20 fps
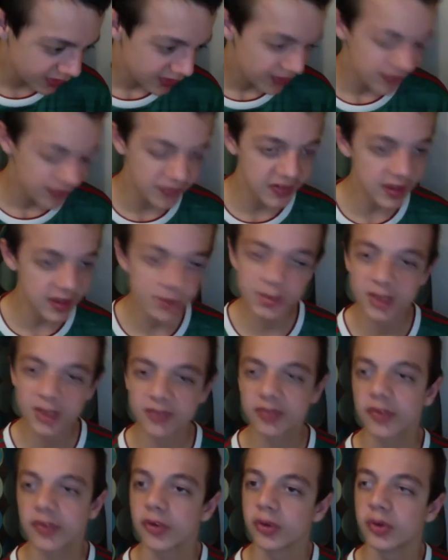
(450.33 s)
steaming
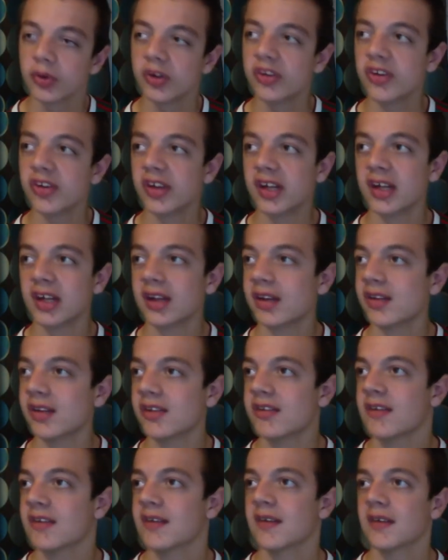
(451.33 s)
forward, and,
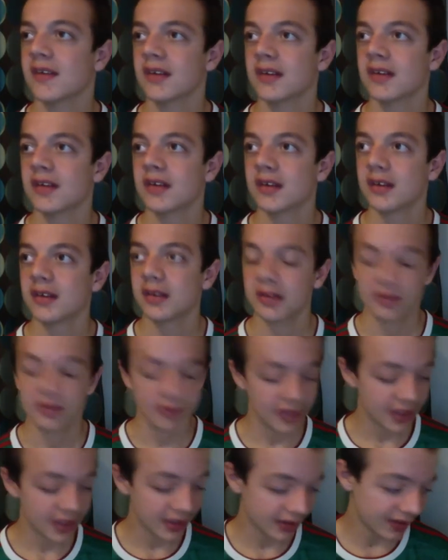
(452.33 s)

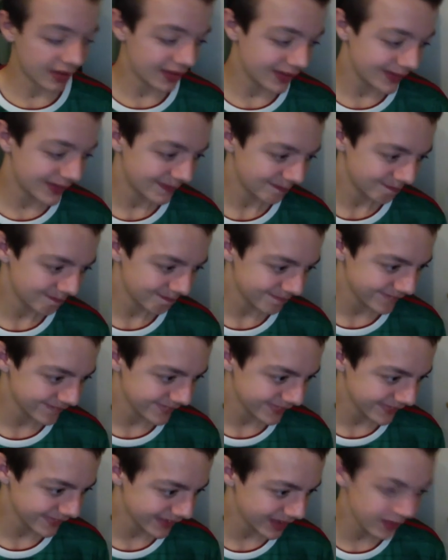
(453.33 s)
well,
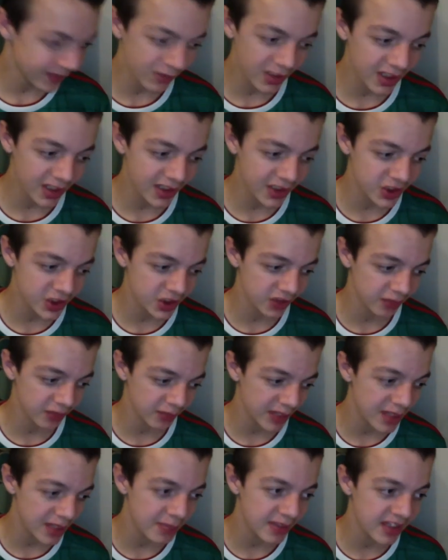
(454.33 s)
he really should have.
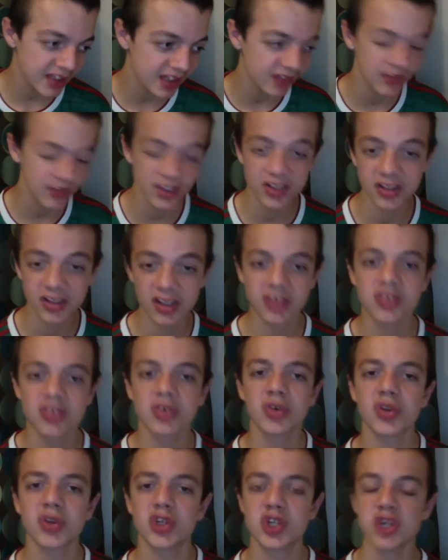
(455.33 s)
Maybe if he
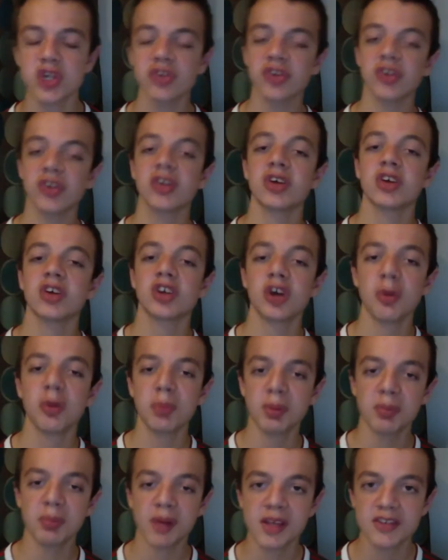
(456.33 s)
took the shot on a
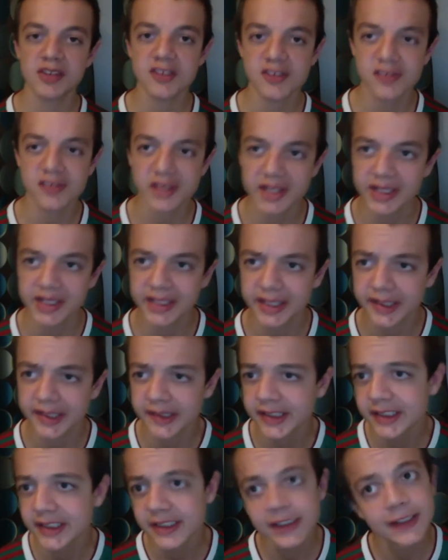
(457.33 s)
couple of paces earlier,
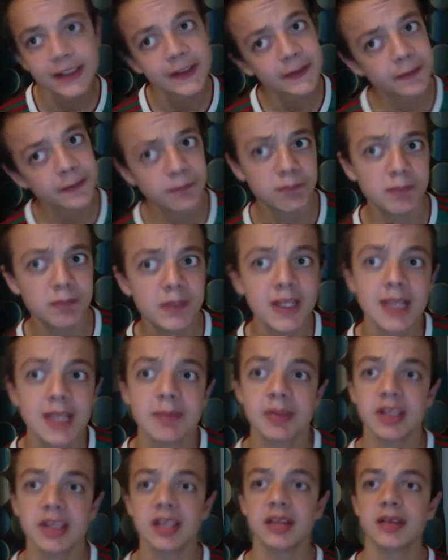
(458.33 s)

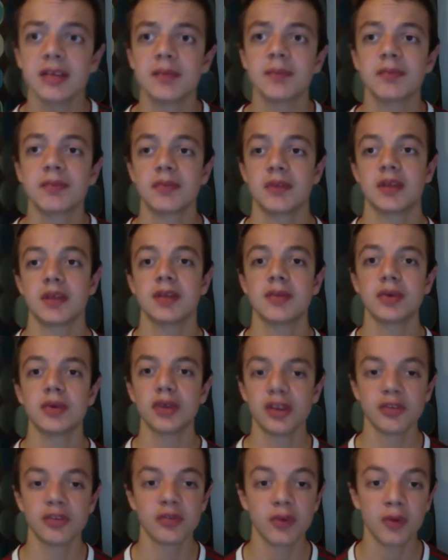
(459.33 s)
maybe he would
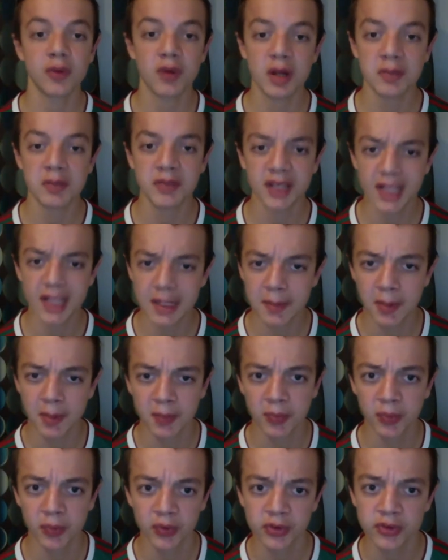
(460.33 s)
have wrapped the game up
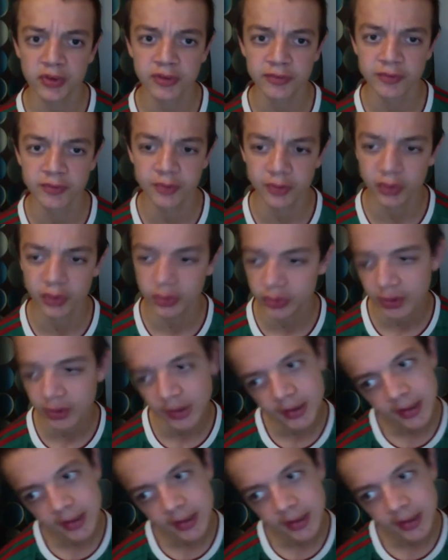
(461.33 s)
once and for all.